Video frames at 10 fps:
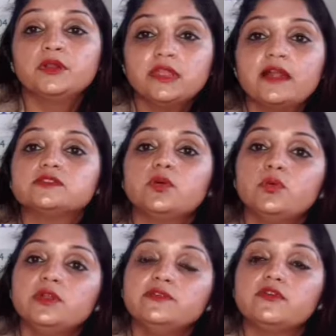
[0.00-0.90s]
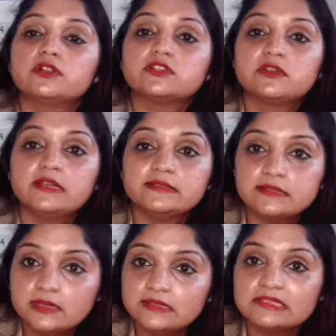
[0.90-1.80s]
But that's only for Australian
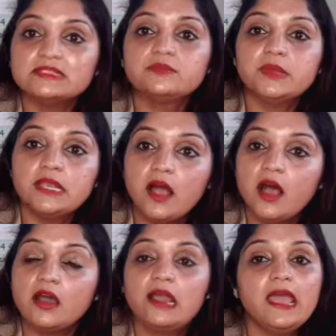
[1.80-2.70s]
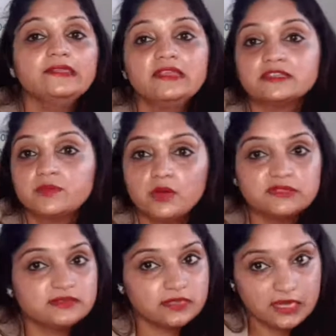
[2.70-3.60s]
citizens, PR, and their
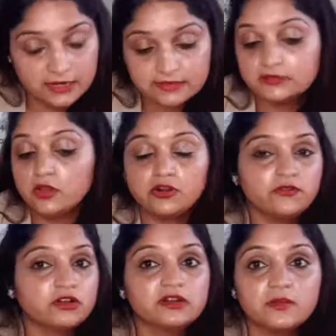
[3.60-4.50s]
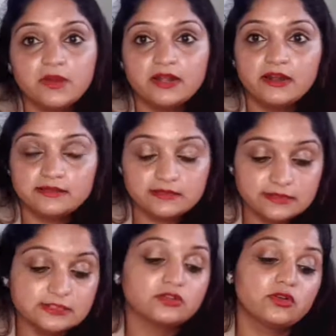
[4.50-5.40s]
spouses and kids, not for the temporary
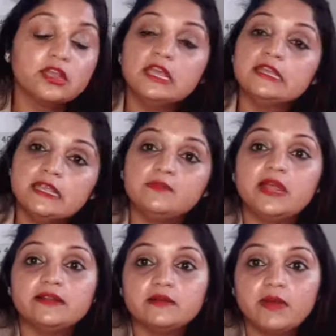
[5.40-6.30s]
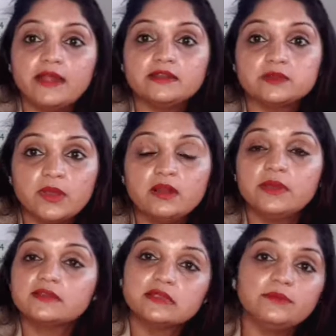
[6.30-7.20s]
residents. So keep that in mind as well,
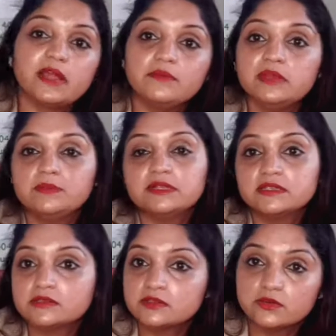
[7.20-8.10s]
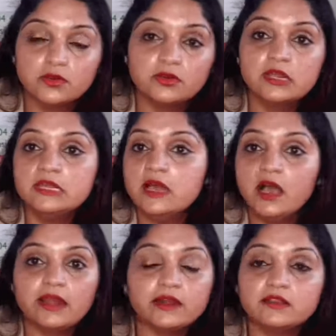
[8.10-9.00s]
because sometimes people just,
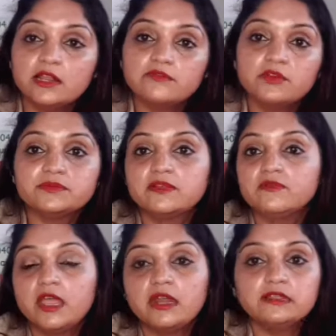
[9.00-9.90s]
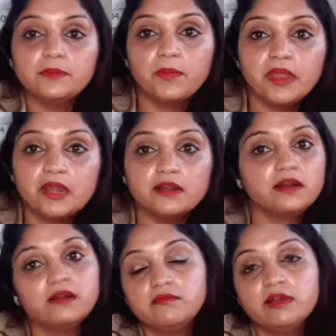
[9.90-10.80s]
get the link from somewhere and they pay it,
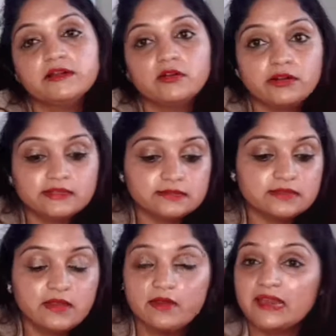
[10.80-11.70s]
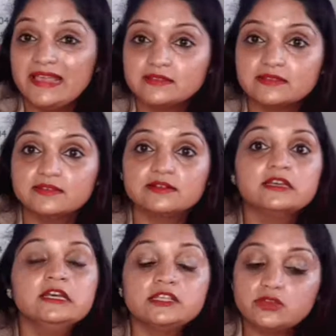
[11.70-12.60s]
and later on it's
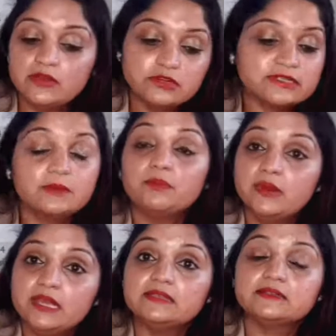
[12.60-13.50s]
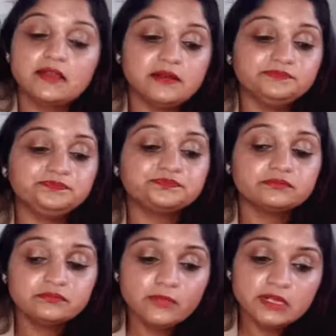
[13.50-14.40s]
cancelled. So I would say please
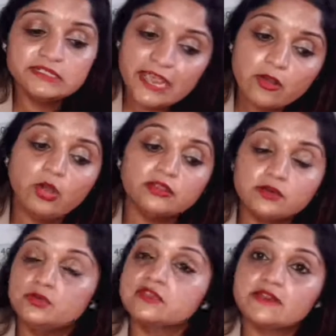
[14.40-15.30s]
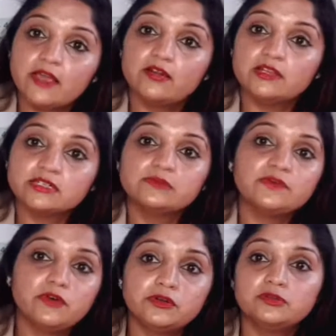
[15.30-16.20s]
check all the rules and regulations
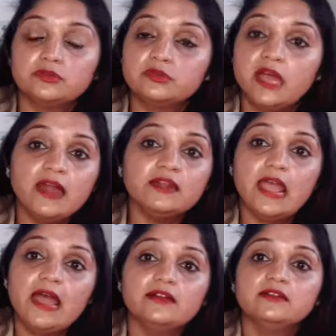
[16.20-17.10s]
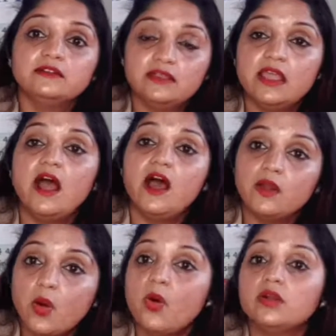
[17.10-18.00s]
before you do that, and they
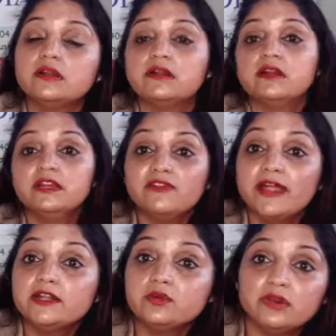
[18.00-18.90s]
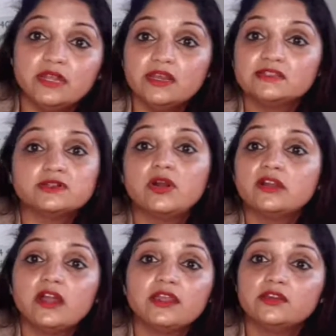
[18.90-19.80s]
are all invite only. It's
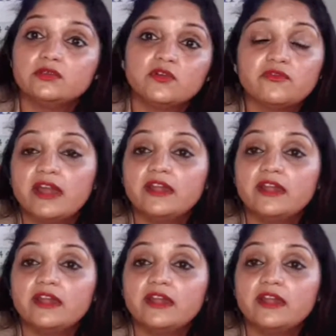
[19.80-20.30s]
not like your